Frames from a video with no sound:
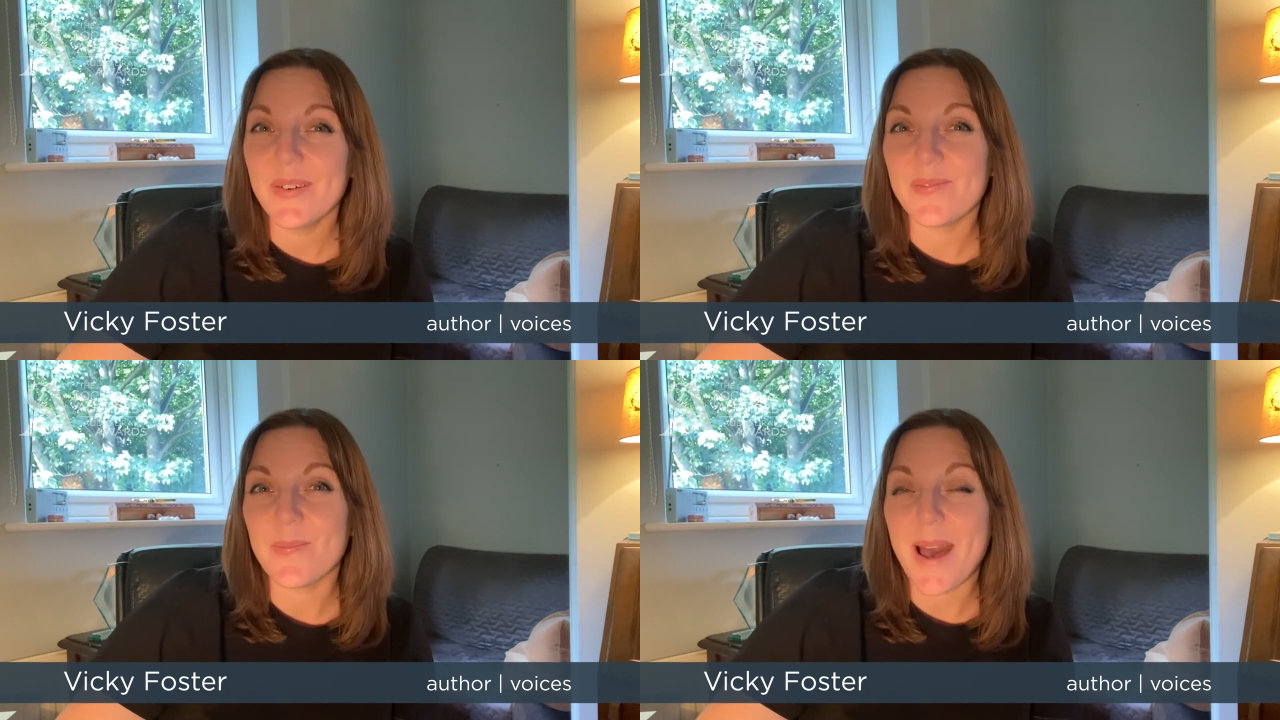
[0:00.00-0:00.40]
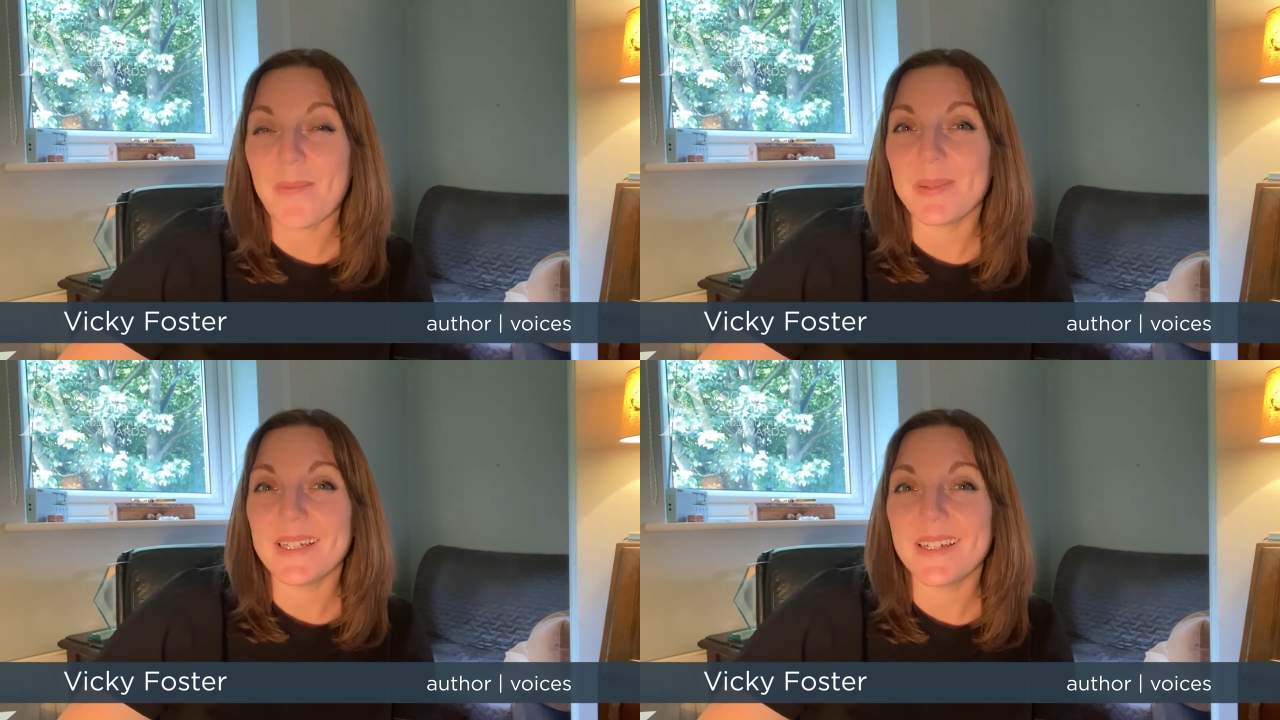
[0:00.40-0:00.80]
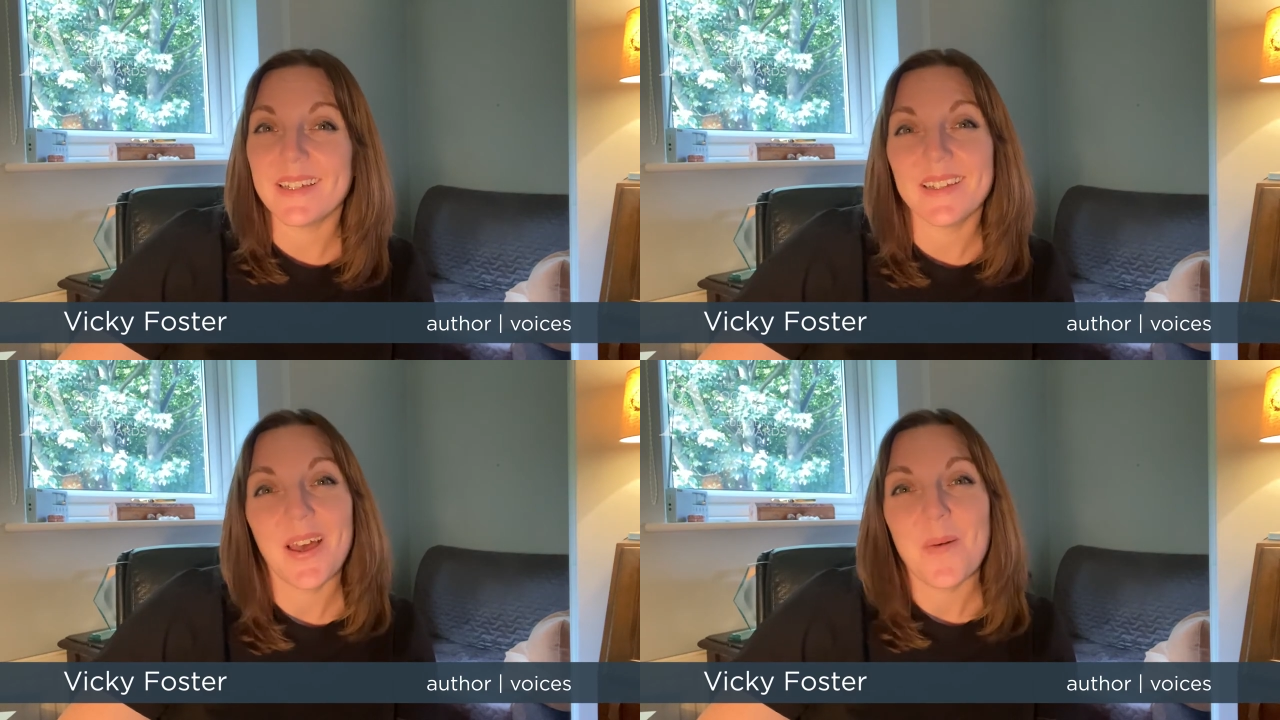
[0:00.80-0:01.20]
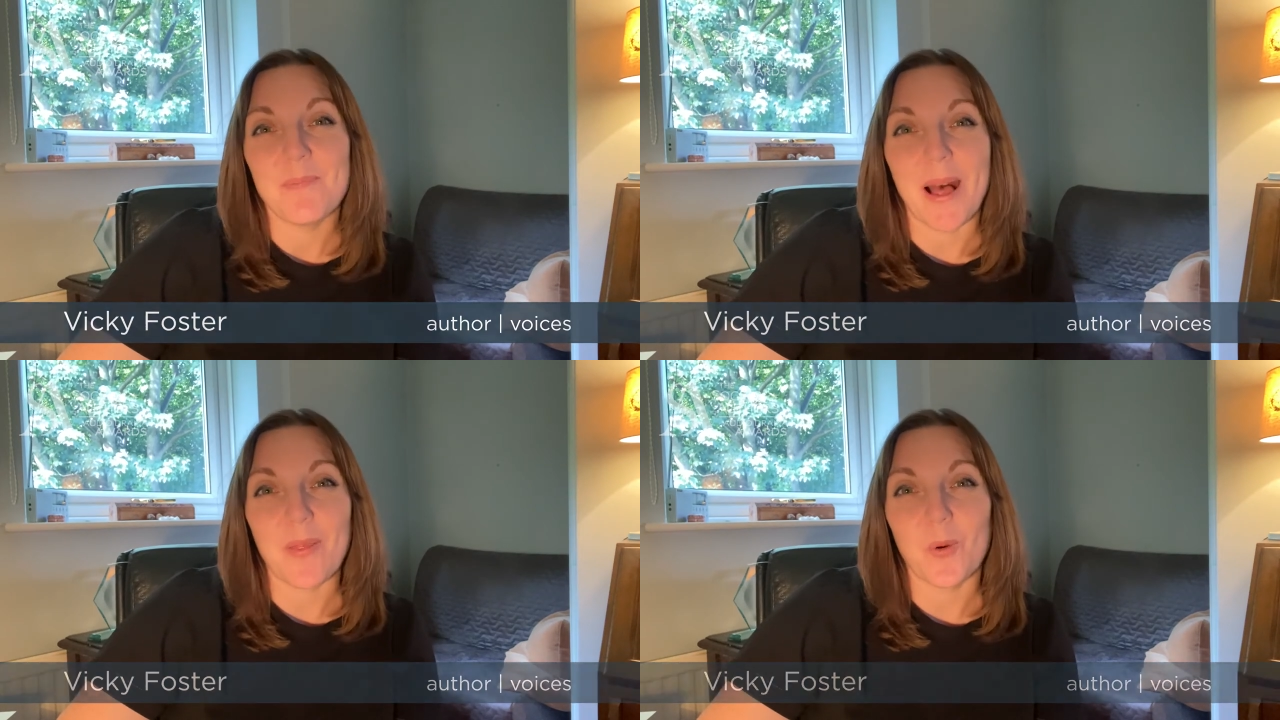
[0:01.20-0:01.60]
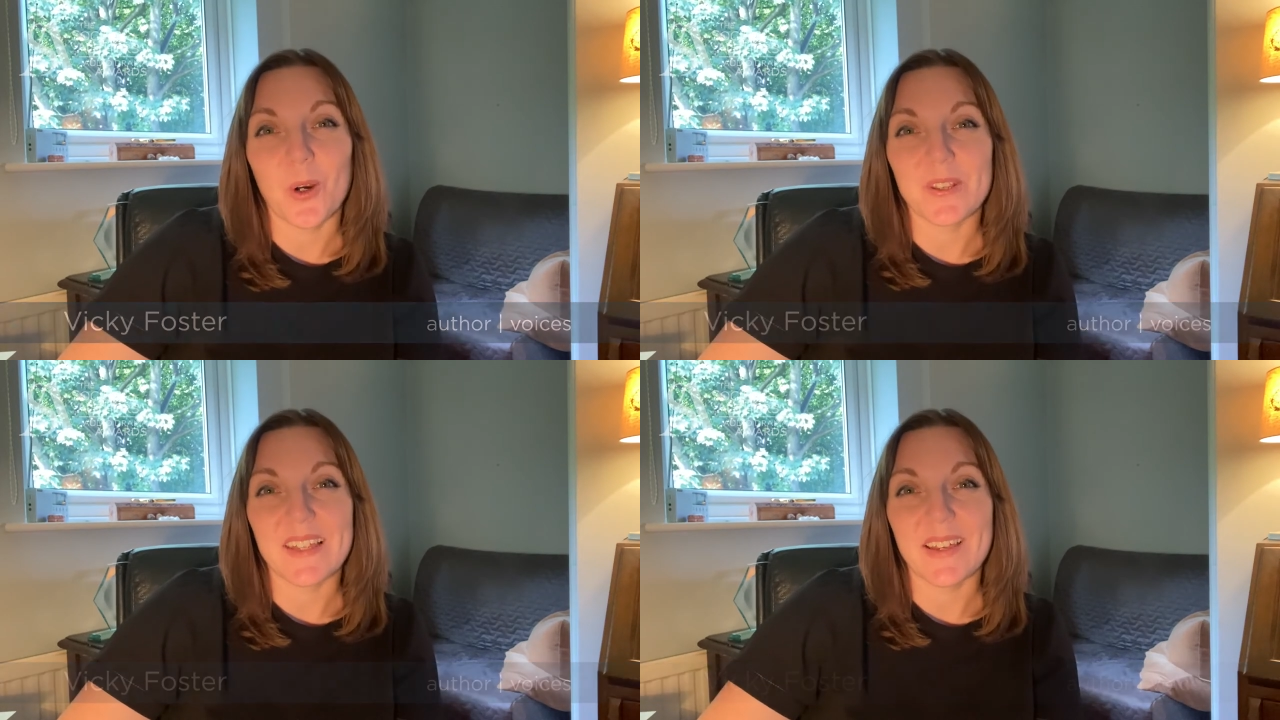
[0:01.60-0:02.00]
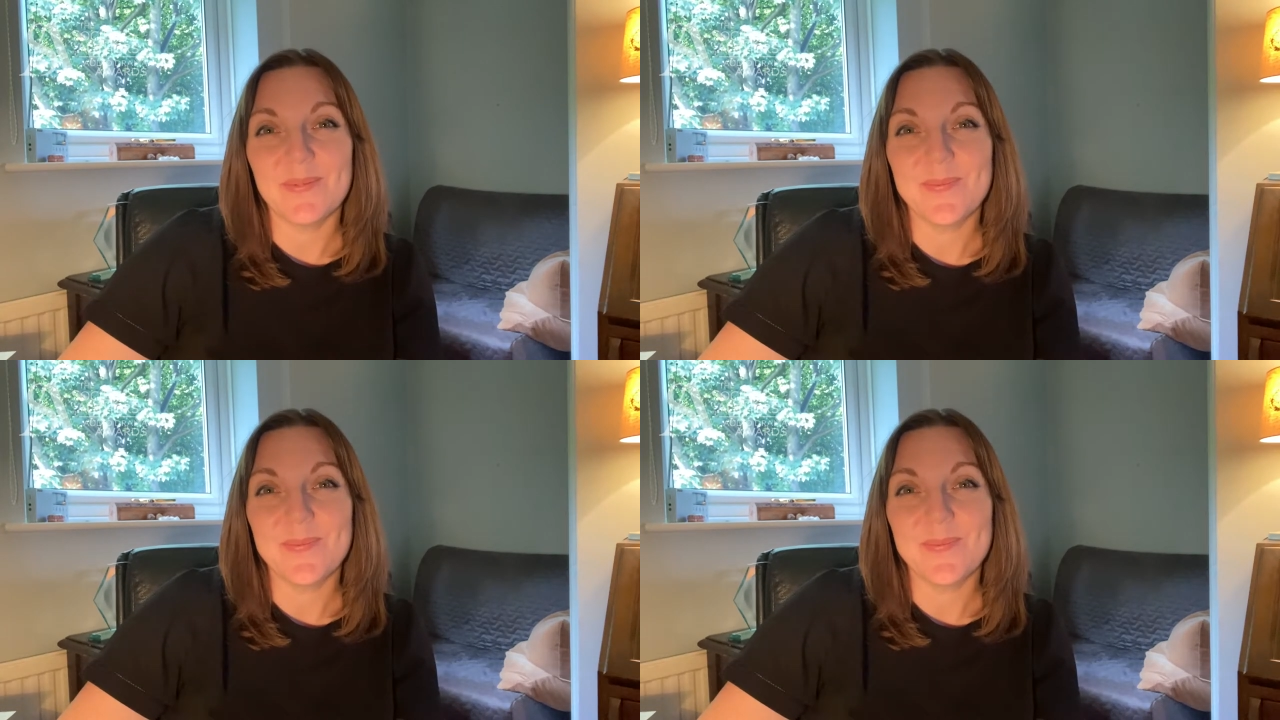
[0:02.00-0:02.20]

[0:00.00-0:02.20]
for my play, Bathwater.